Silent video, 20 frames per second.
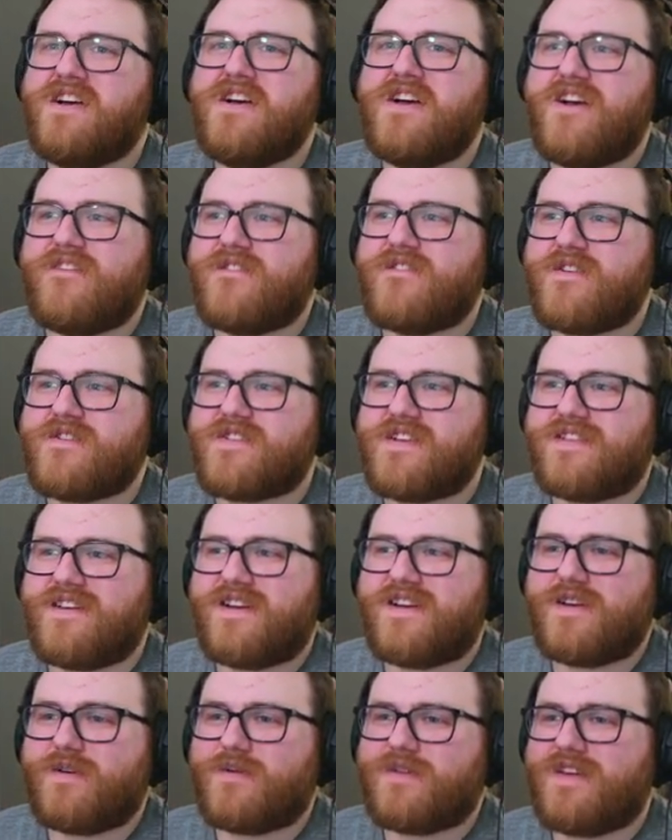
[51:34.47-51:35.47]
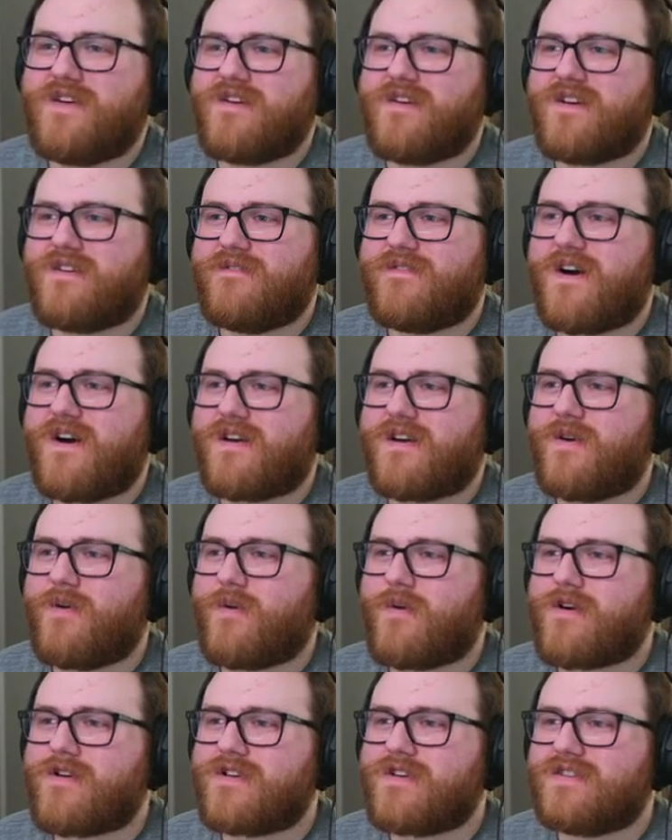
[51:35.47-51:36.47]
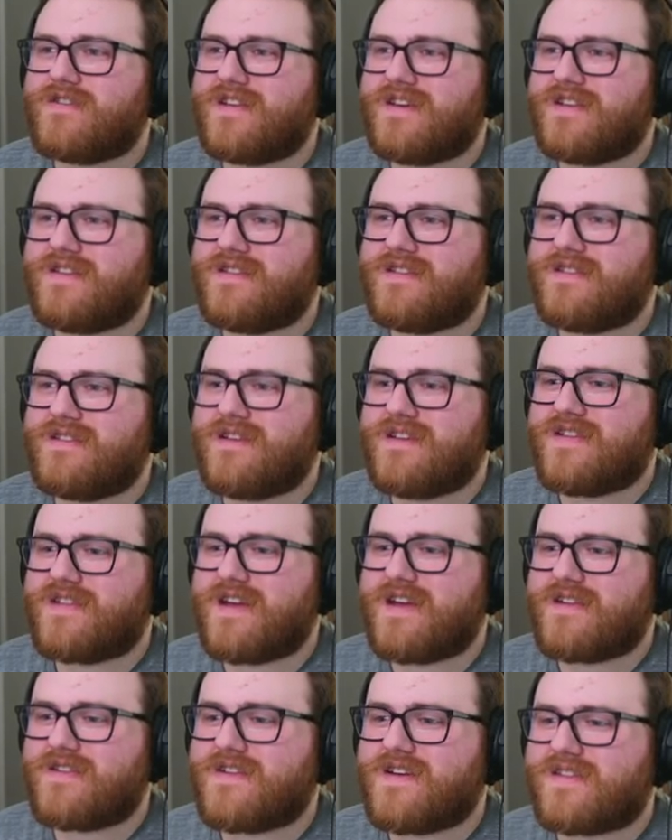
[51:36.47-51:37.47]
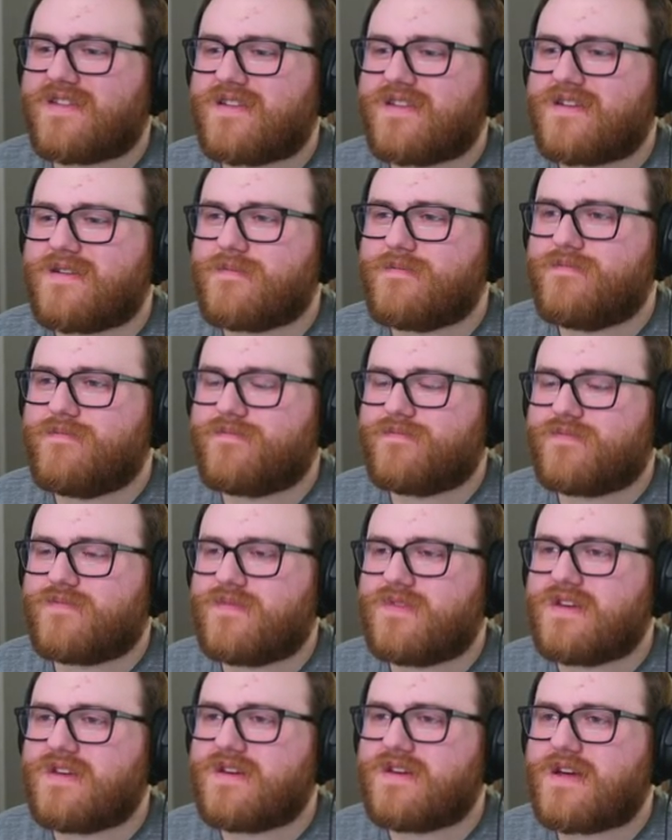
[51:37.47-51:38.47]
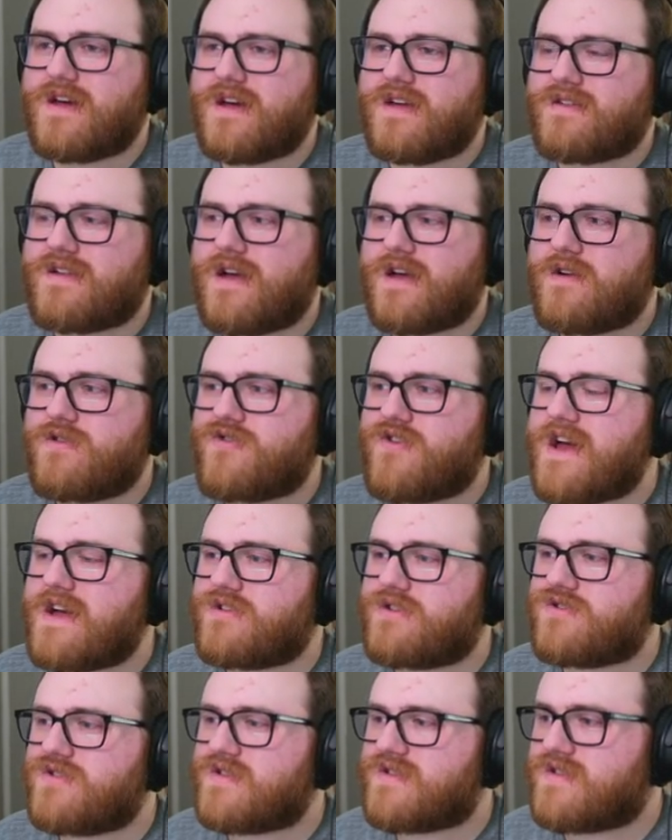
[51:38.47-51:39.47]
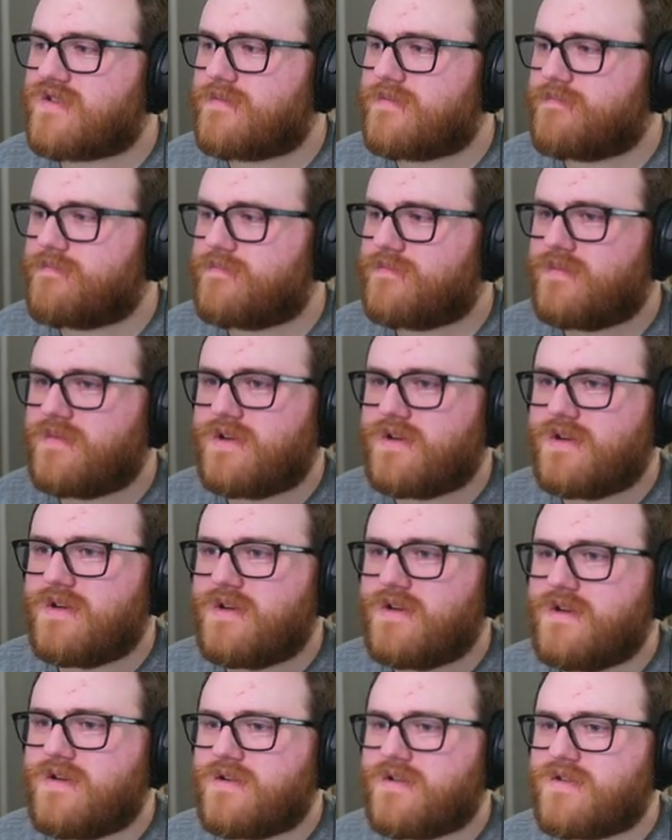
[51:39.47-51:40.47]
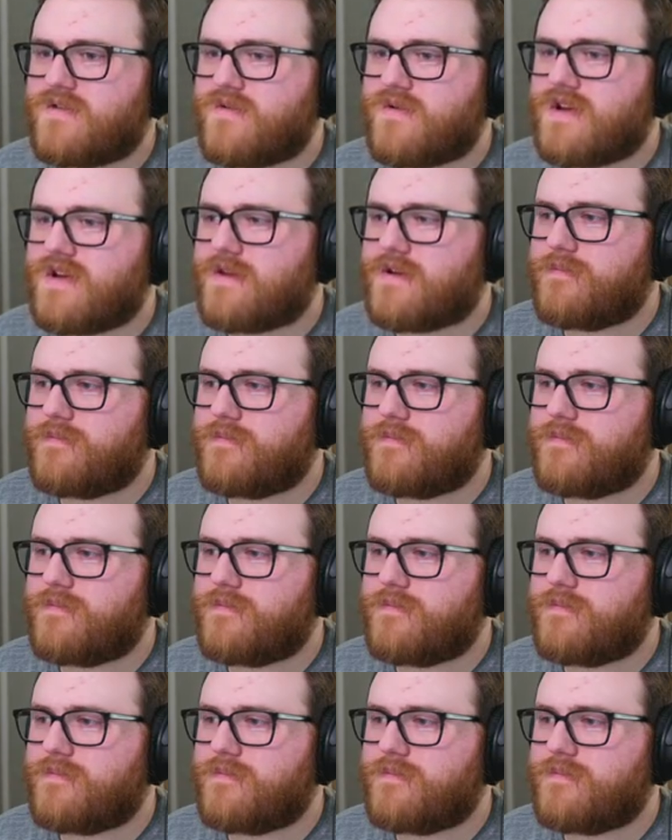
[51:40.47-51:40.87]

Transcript: At first I thought I was hearing a foghorn and then it sounds like the, the uh, soundtrack just sort of